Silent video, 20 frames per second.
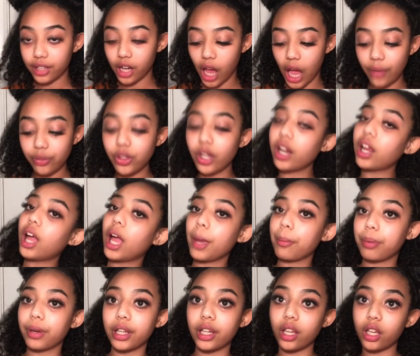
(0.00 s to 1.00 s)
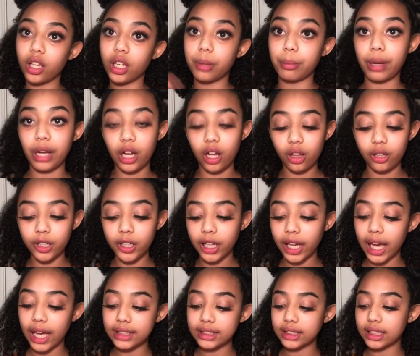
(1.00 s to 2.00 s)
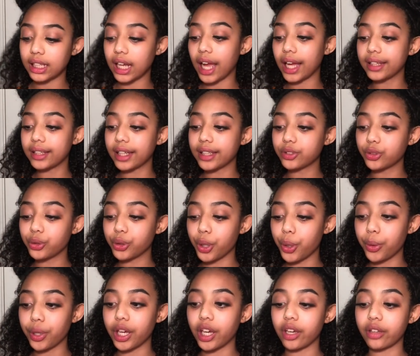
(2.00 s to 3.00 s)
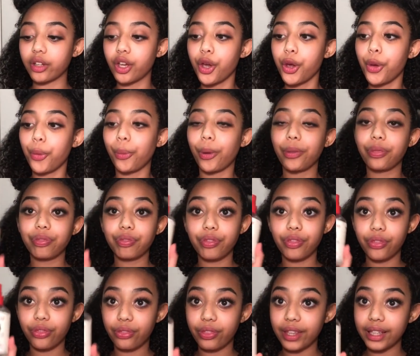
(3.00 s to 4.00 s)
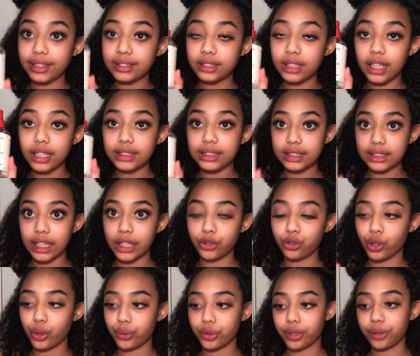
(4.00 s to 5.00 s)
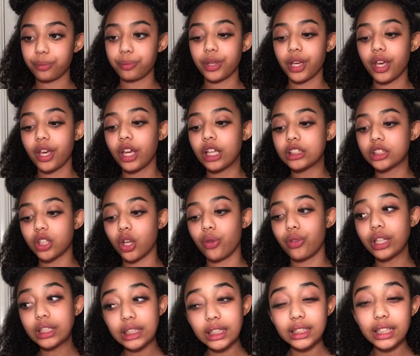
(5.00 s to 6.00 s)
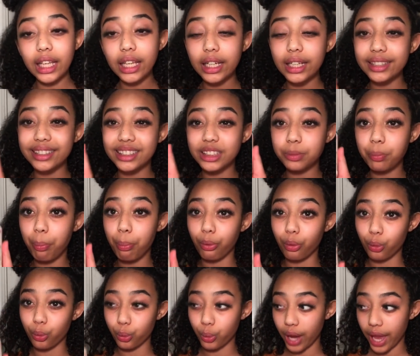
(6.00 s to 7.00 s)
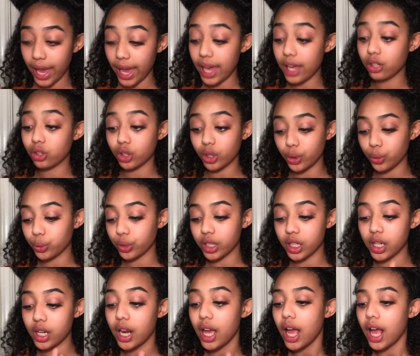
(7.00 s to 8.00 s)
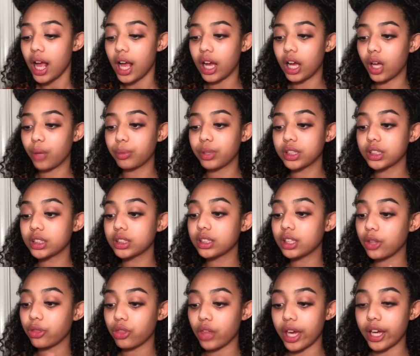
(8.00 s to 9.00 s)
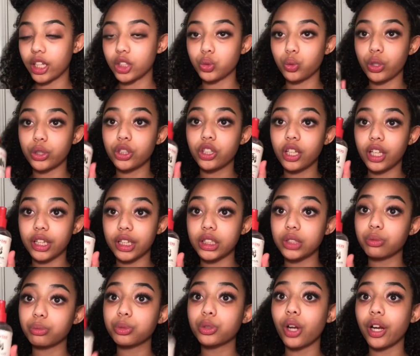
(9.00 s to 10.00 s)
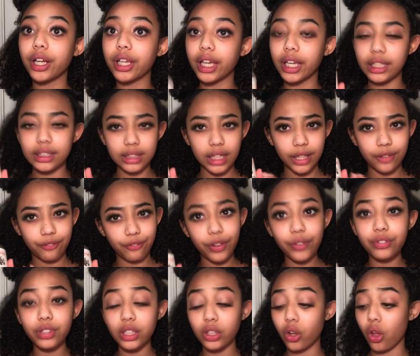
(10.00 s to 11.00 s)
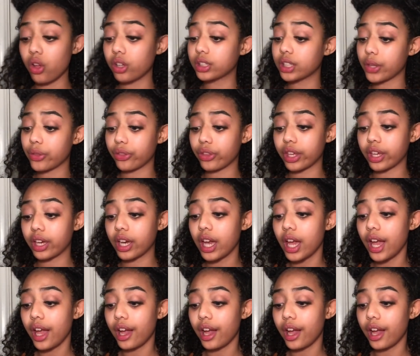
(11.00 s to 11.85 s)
Now, after I put in my hyaluronic acid, I like to go in with this skin toner. So this is like a spray toner. This is the Thayer's one. You can get this from Target. It's like $15, I think.